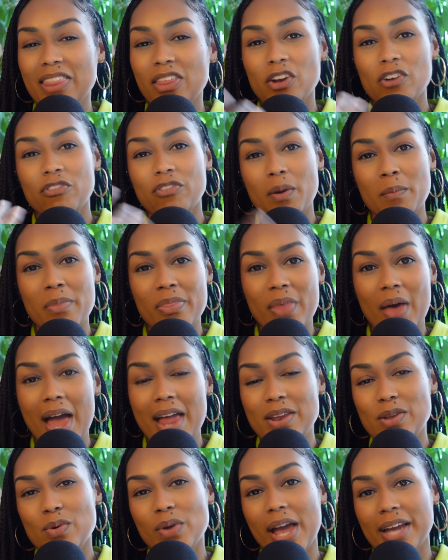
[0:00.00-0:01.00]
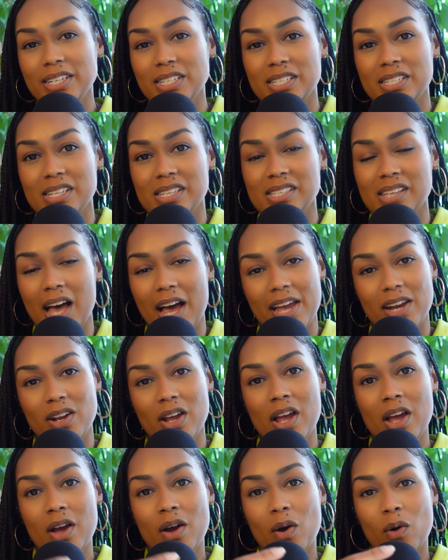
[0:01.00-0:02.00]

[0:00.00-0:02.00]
And then from then you get to decide